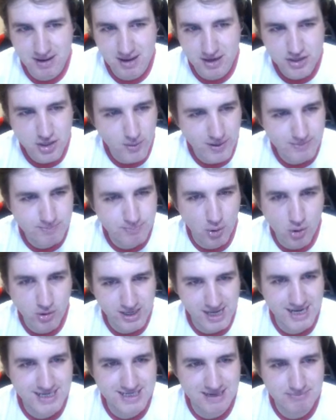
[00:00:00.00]
No, I bought
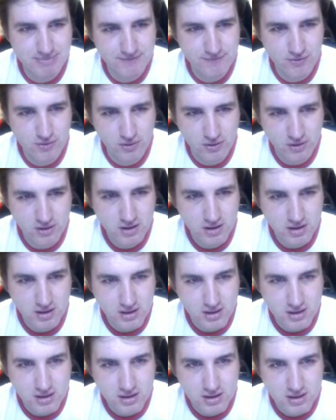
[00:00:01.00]
Gaitan before.
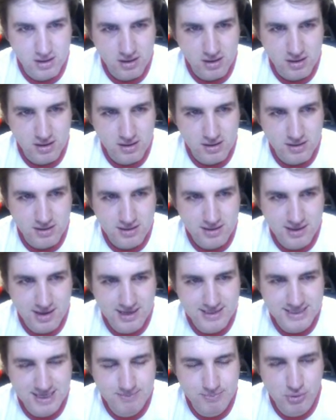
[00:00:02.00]

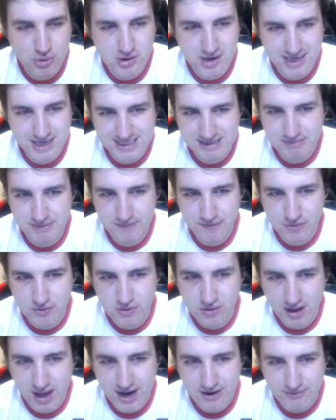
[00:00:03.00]
Guys, I bought Gaitan
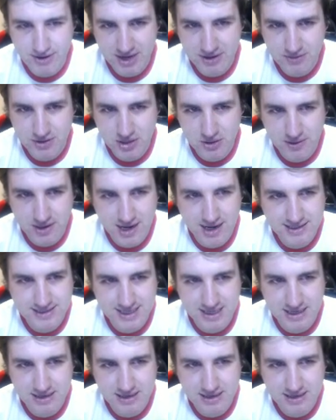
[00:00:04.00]
before. I reckon I'll go with Gaitan.